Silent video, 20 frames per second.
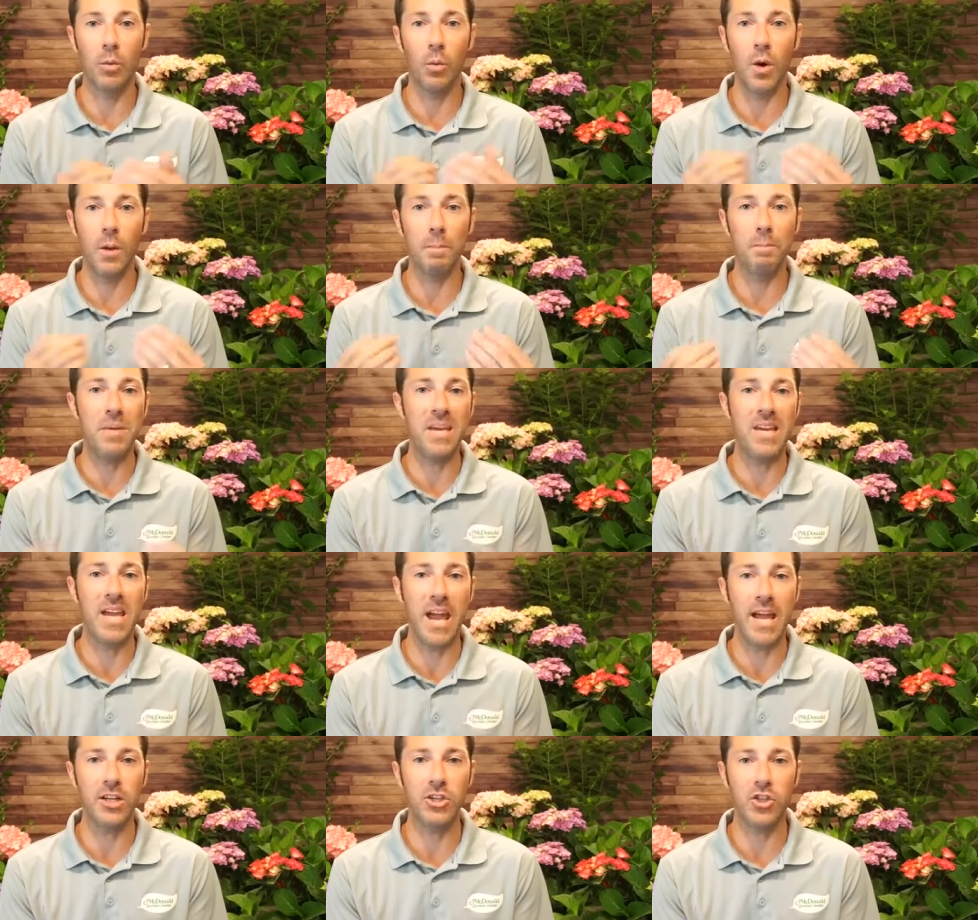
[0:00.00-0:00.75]
what
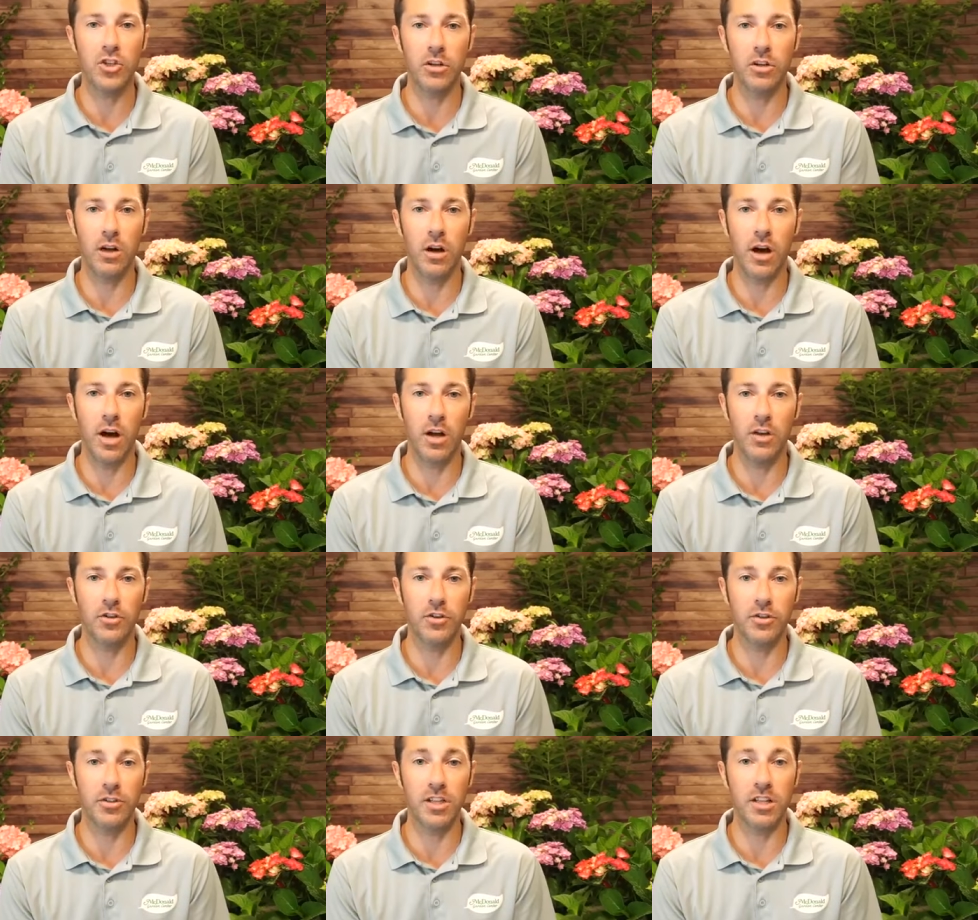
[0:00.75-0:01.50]
pH
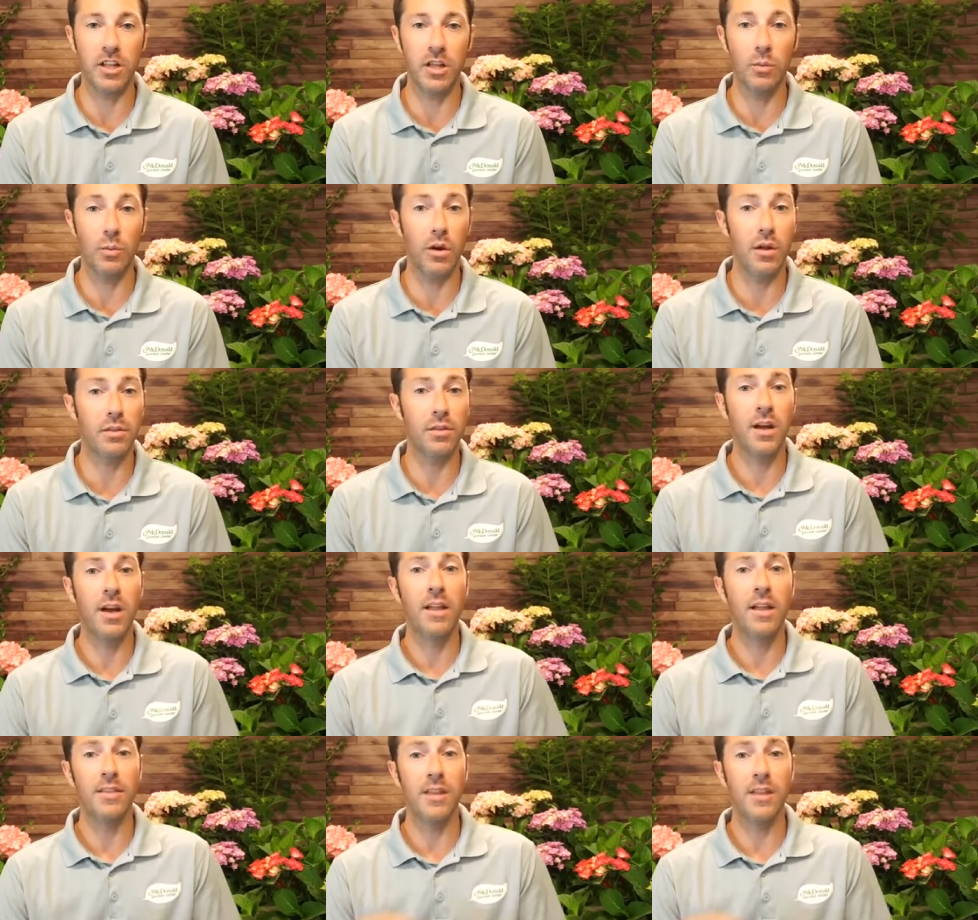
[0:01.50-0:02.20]
uh, you're dealing with,